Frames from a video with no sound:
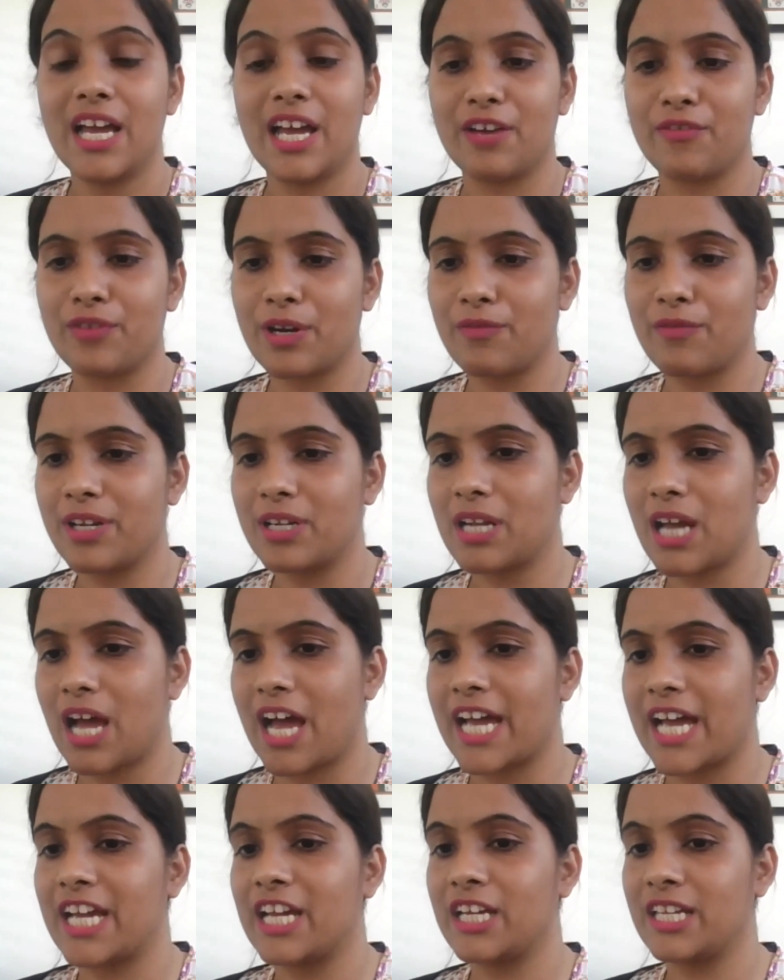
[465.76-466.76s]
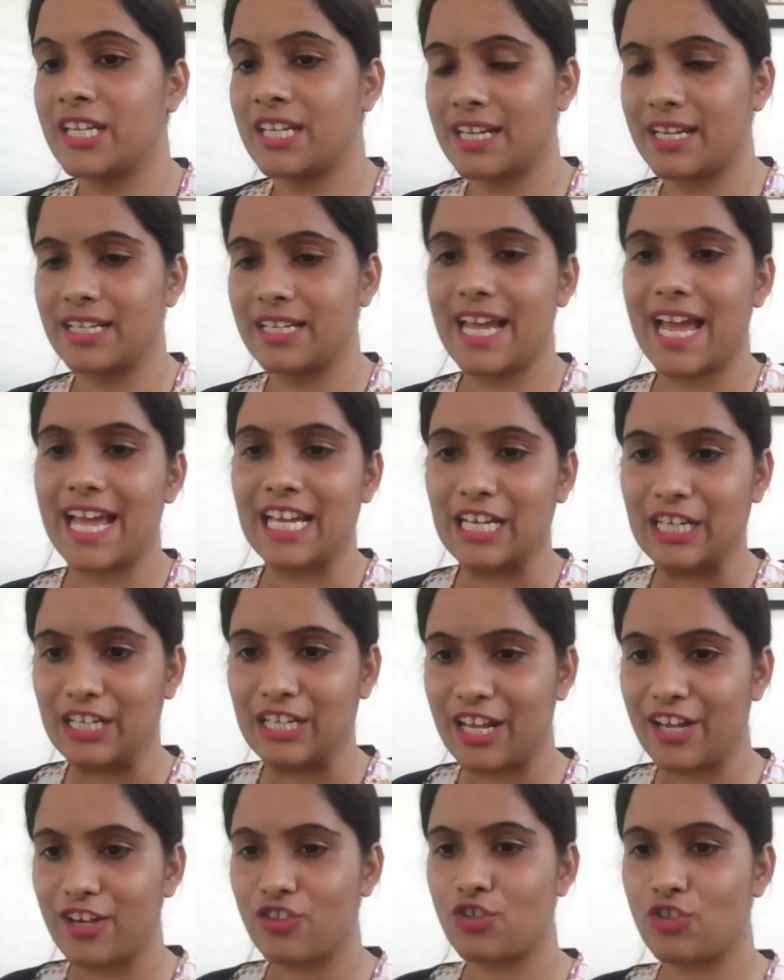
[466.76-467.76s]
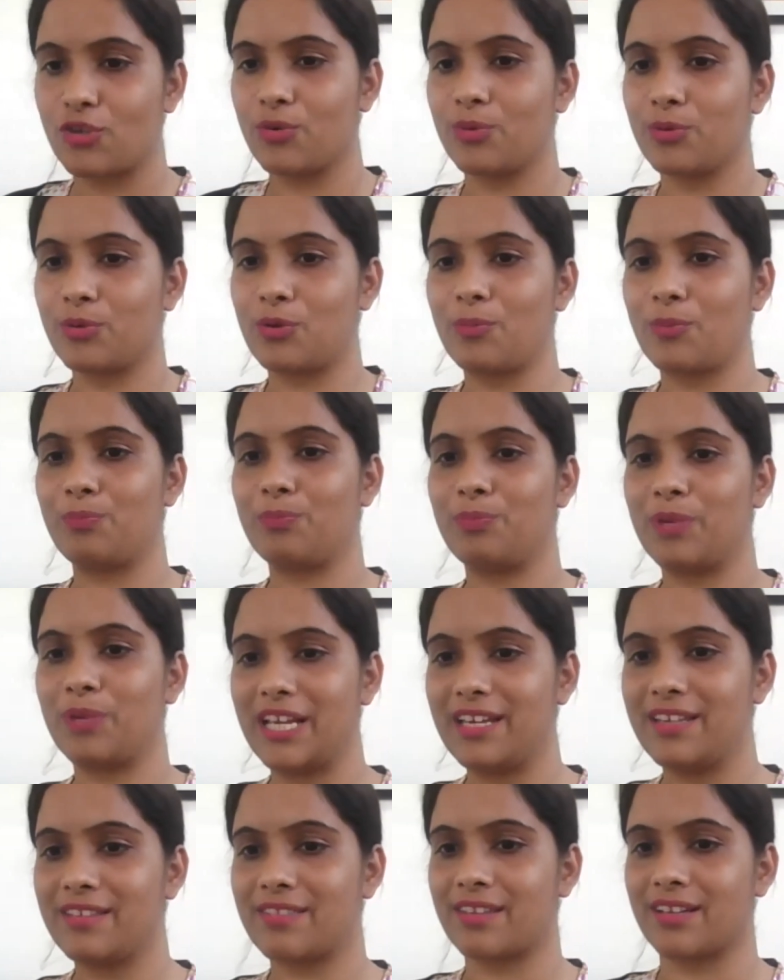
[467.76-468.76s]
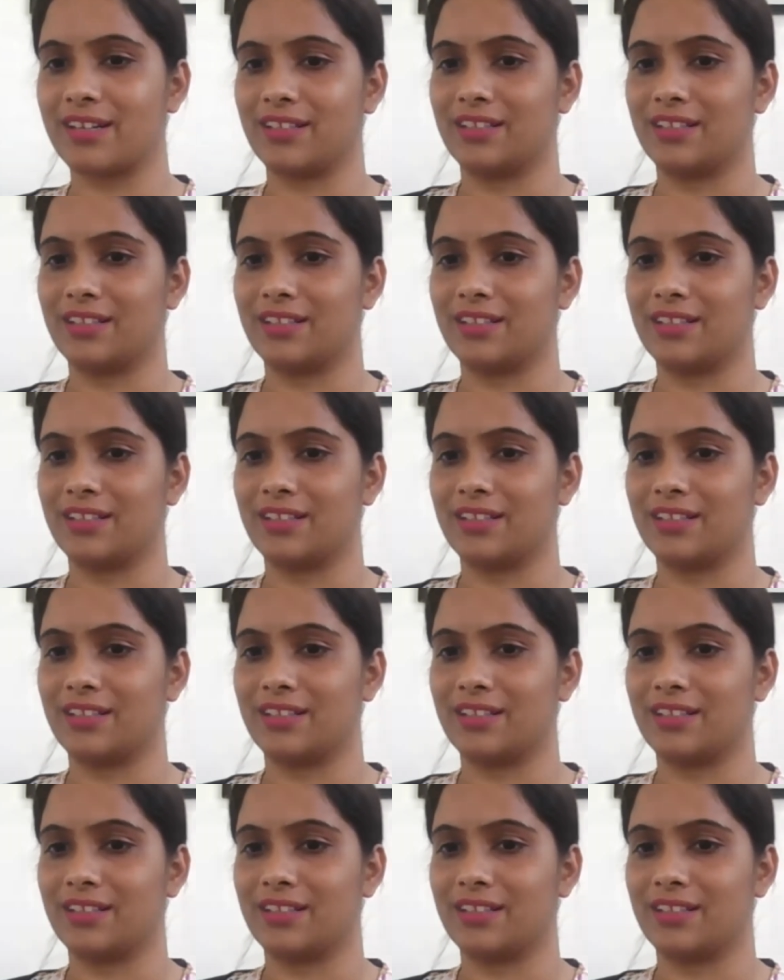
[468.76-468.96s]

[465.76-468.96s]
Everyone, I really encourage you to please.